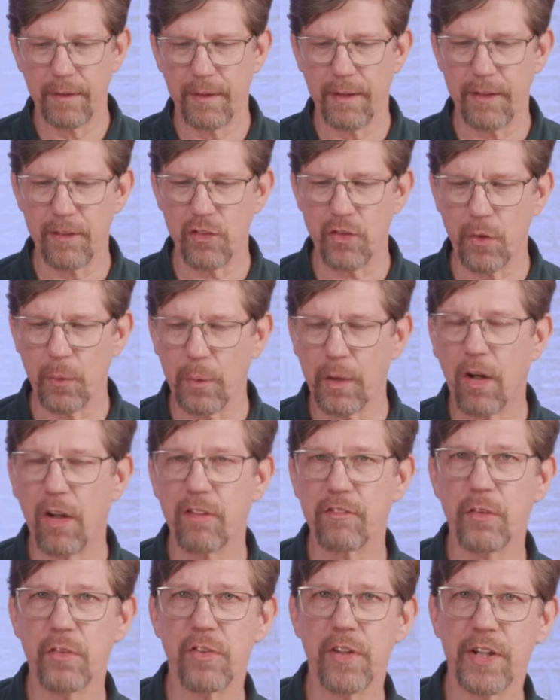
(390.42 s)
And so
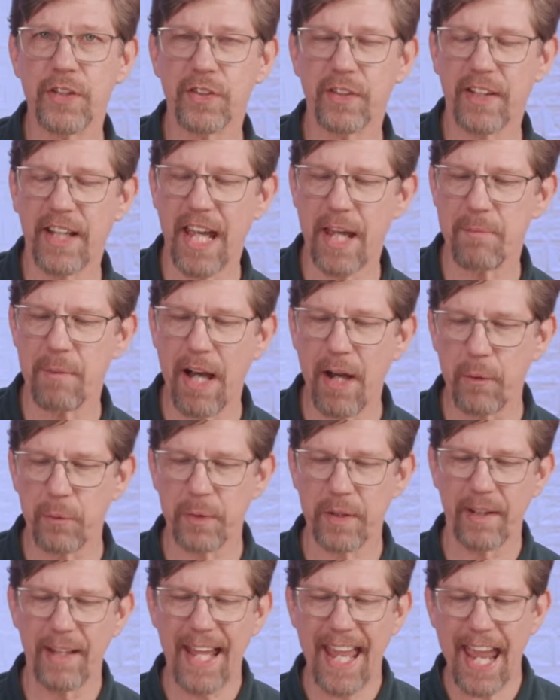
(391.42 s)
conversation came
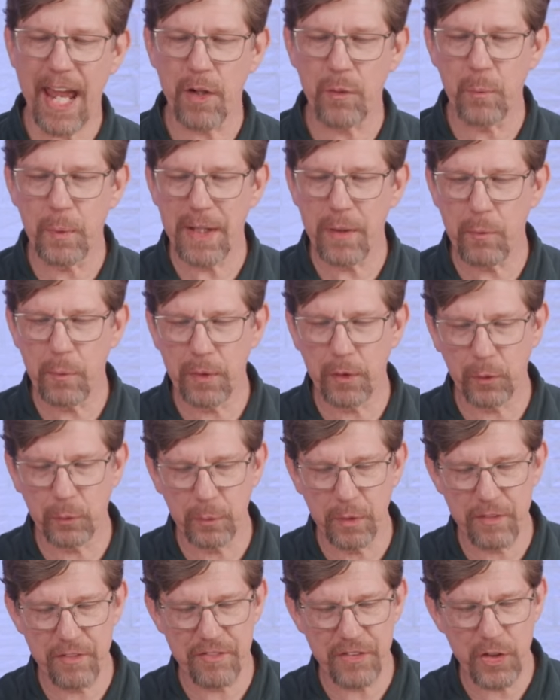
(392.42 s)
out, and we will
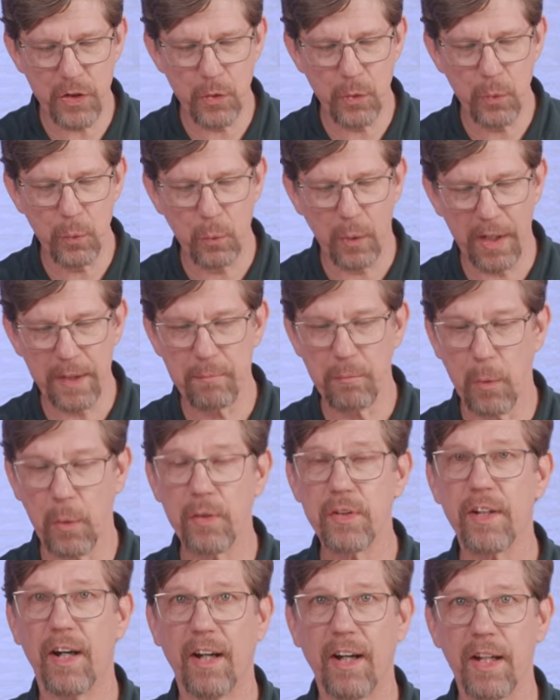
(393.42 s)
review one more
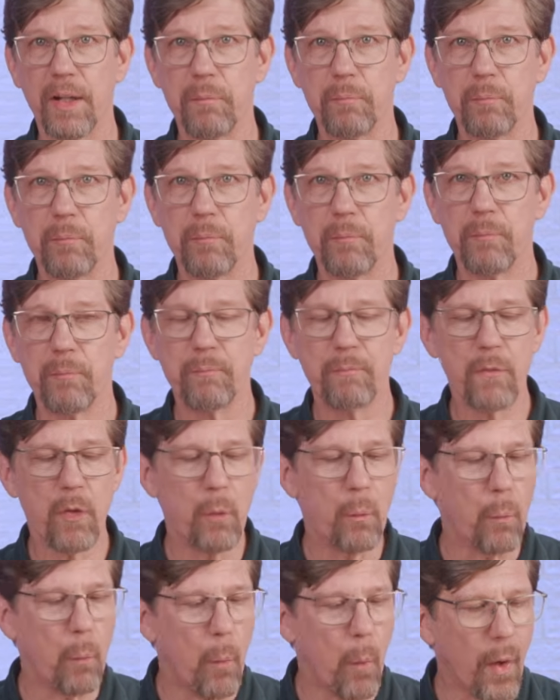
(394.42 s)
time.
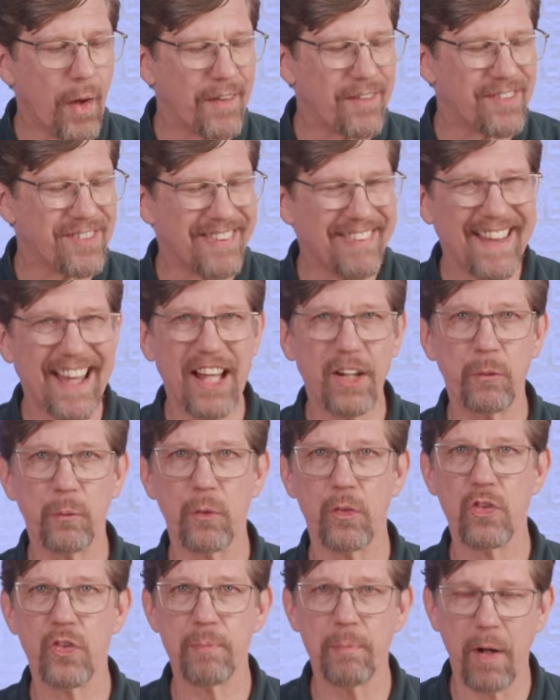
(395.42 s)
Was that
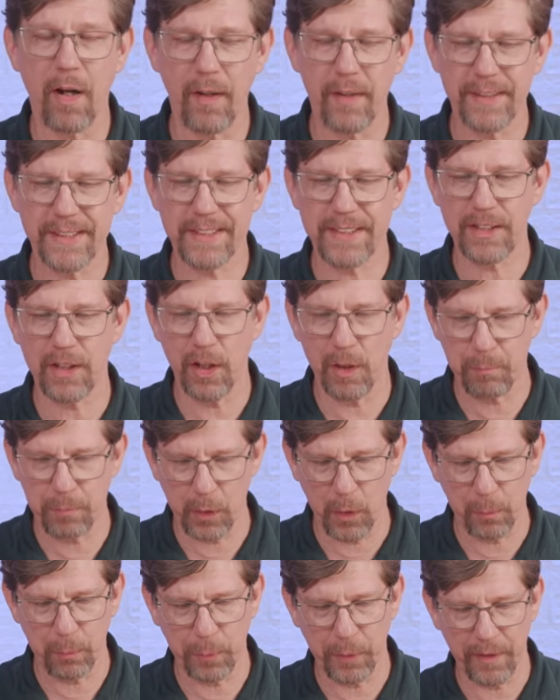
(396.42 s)
response
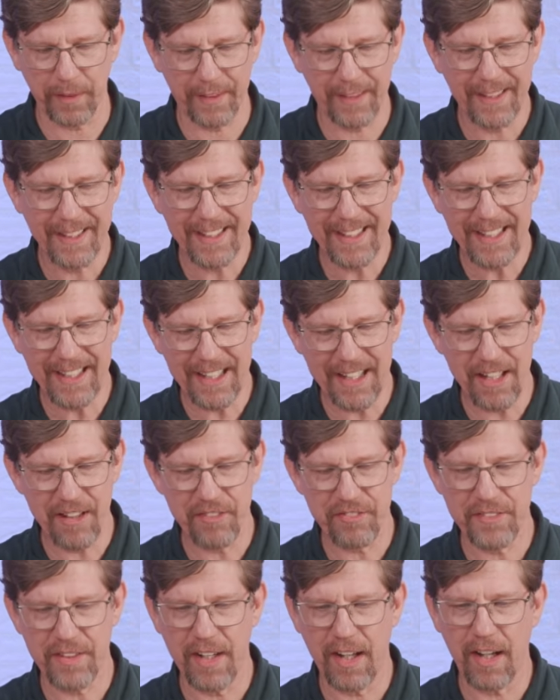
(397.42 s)
appropriate?
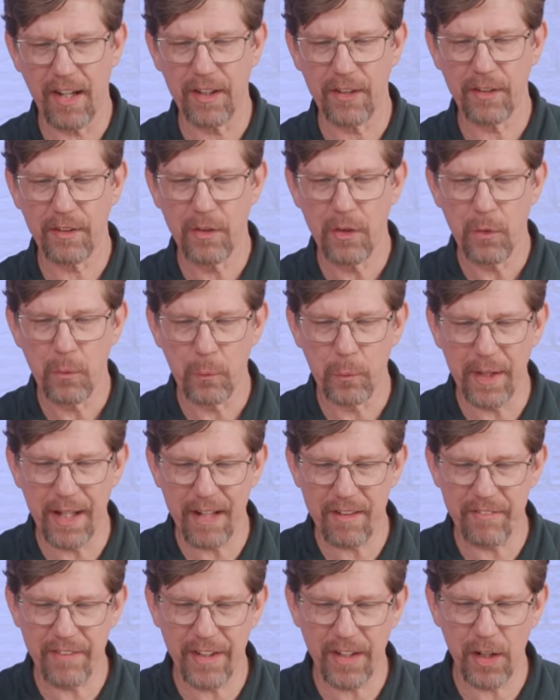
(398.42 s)
If not, we
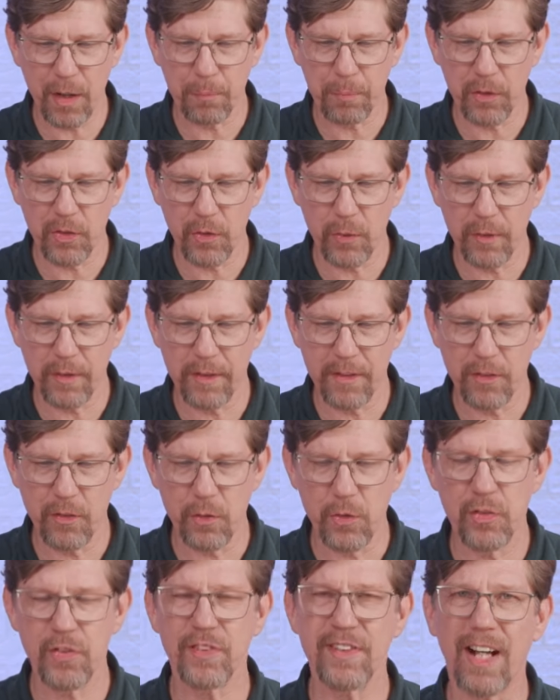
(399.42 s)
have that opportunity
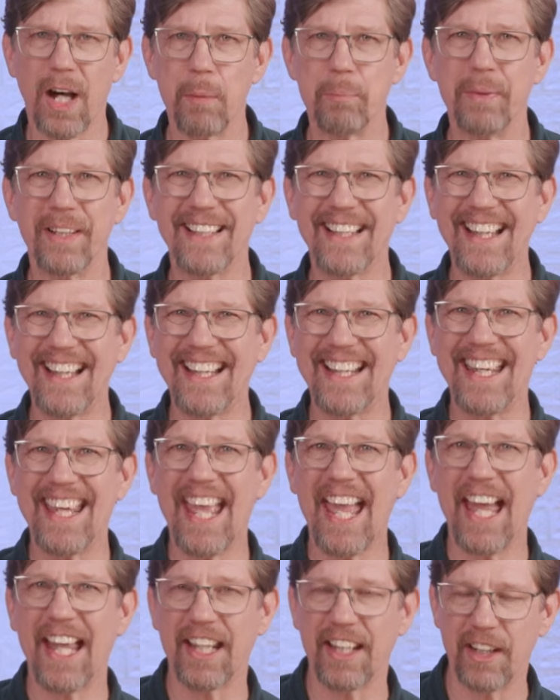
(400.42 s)
to stop it
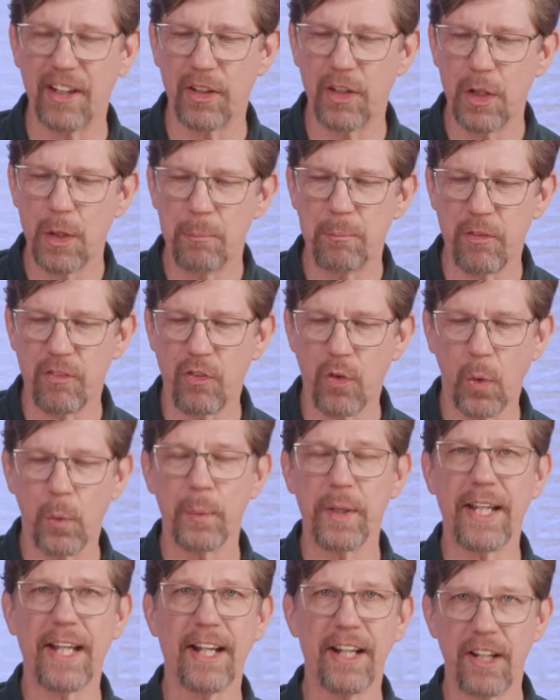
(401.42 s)
again before
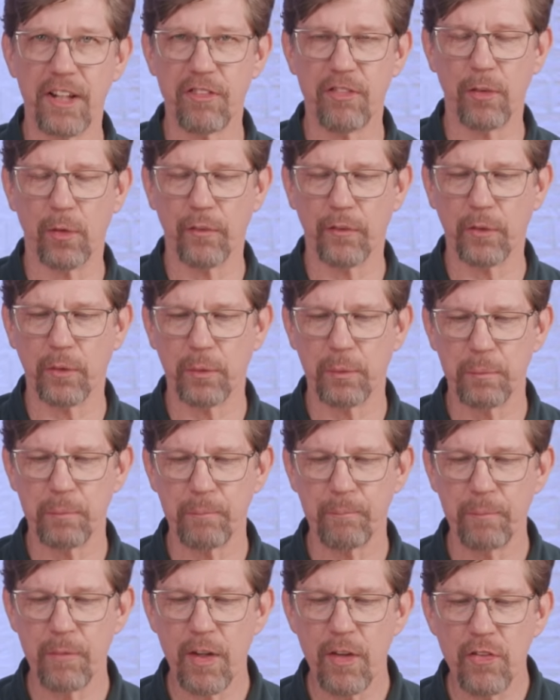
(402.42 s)
we get any further.
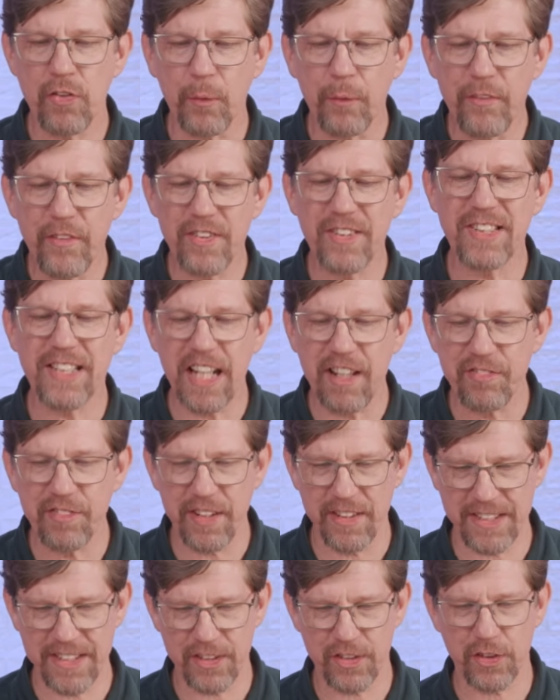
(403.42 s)
So the
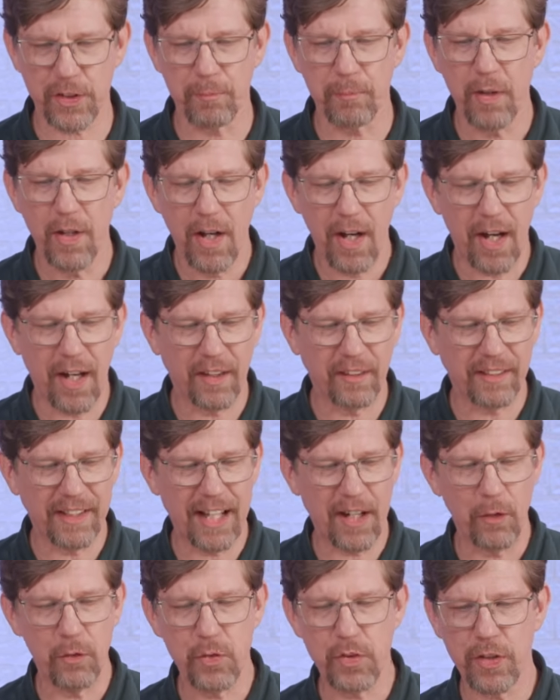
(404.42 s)
safety system
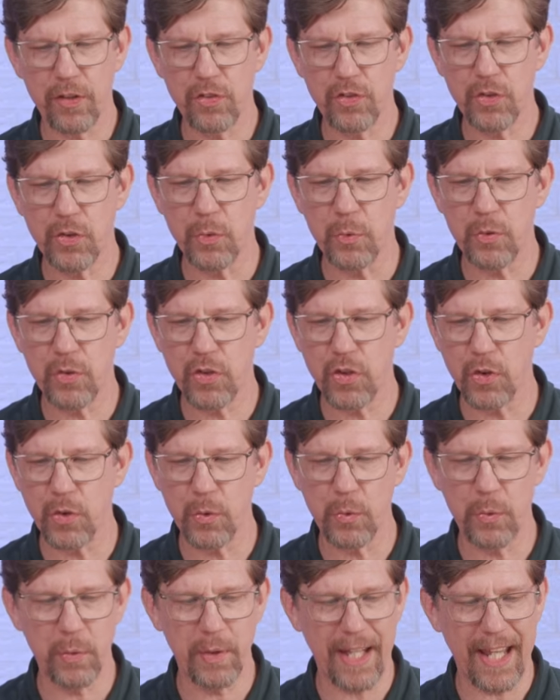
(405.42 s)
allows us to
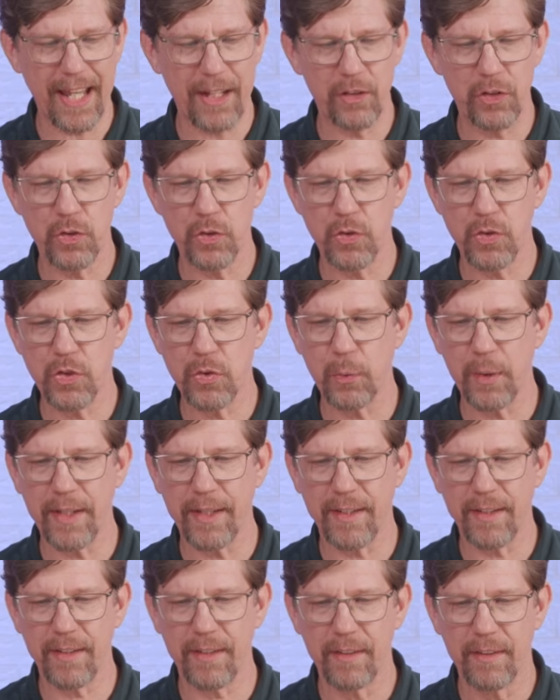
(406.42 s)
tune and to
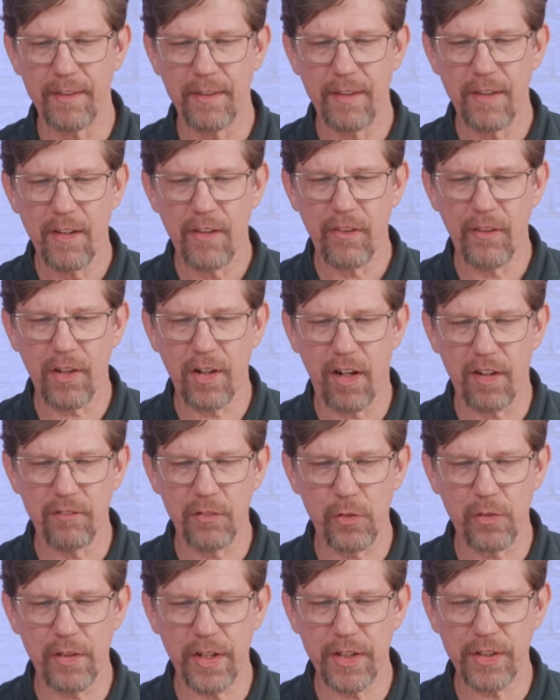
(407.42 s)
tweak the
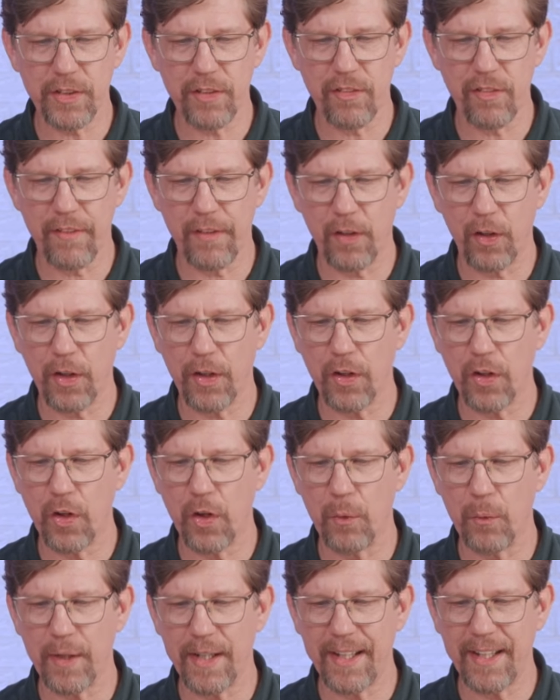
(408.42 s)
conversations that are going to
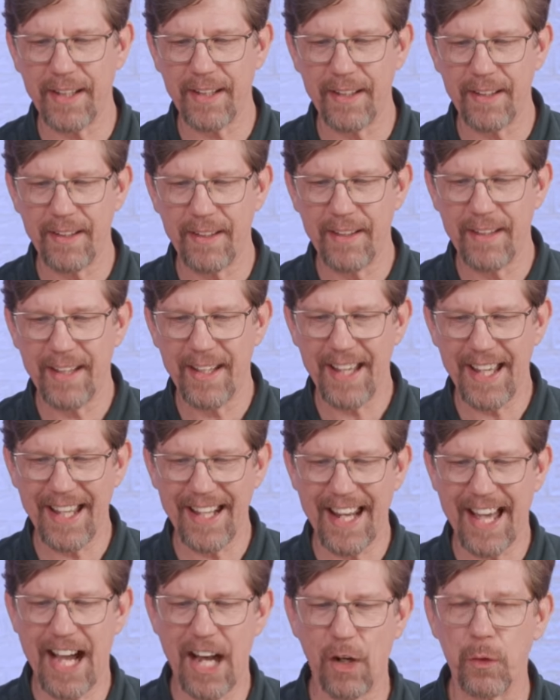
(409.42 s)
go in
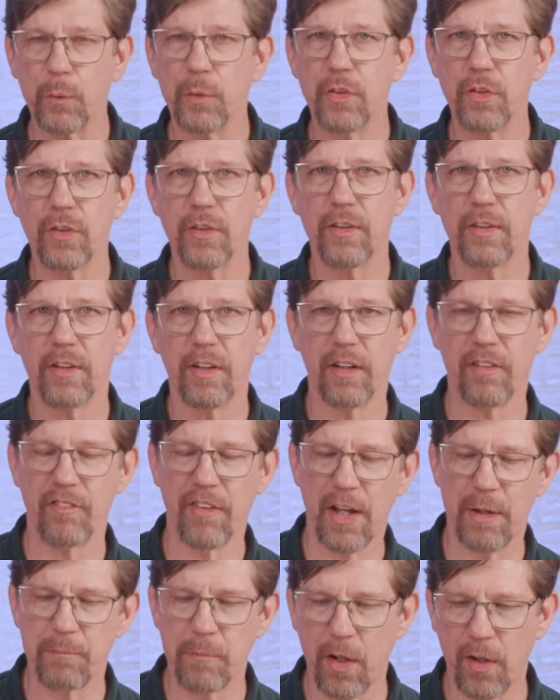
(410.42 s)
and out of
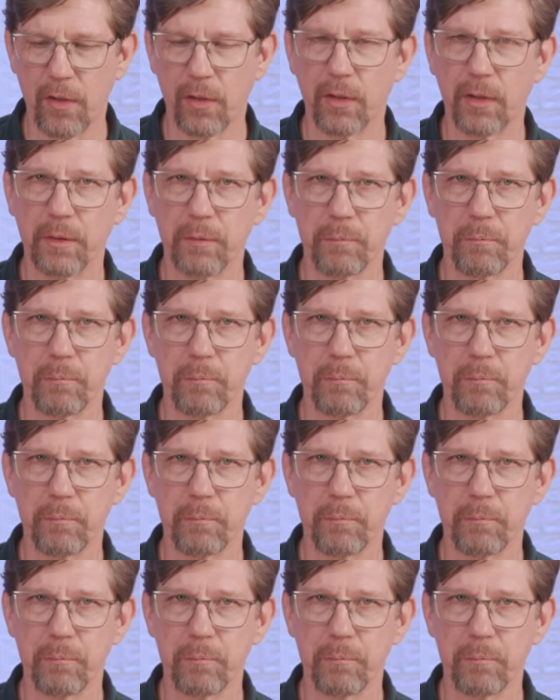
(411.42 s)
that model.